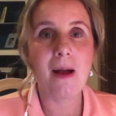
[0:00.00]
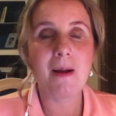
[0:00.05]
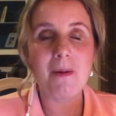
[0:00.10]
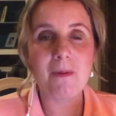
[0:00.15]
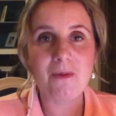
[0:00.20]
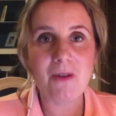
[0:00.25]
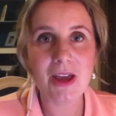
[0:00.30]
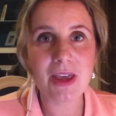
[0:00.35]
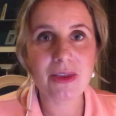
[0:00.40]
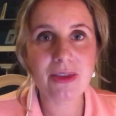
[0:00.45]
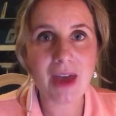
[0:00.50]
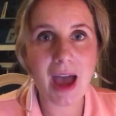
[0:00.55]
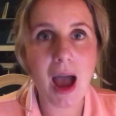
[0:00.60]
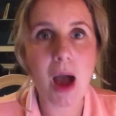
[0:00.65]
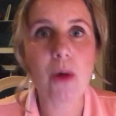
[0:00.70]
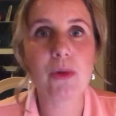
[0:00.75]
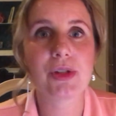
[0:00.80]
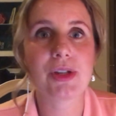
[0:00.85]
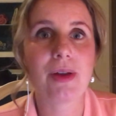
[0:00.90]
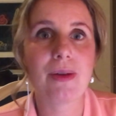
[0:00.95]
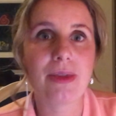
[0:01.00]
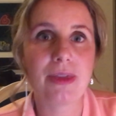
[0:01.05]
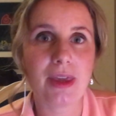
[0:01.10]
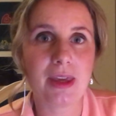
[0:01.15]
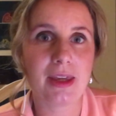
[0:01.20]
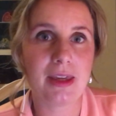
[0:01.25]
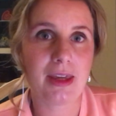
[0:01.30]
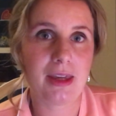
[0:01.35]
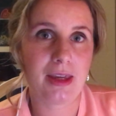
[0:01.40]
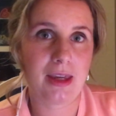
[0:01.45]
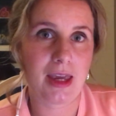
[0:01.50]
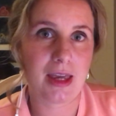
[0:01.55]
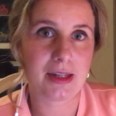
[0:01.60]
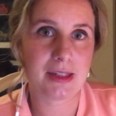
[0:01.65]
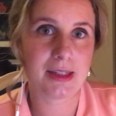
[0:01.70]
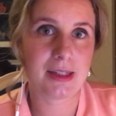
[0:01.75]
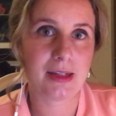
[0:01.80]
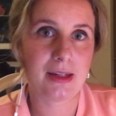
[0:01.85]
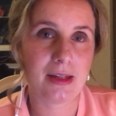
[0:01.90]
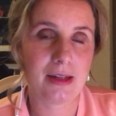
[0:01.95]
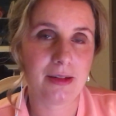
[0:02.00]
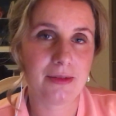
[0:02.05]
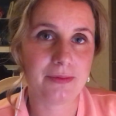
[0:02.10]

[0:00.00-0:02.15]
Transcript: without thinking it.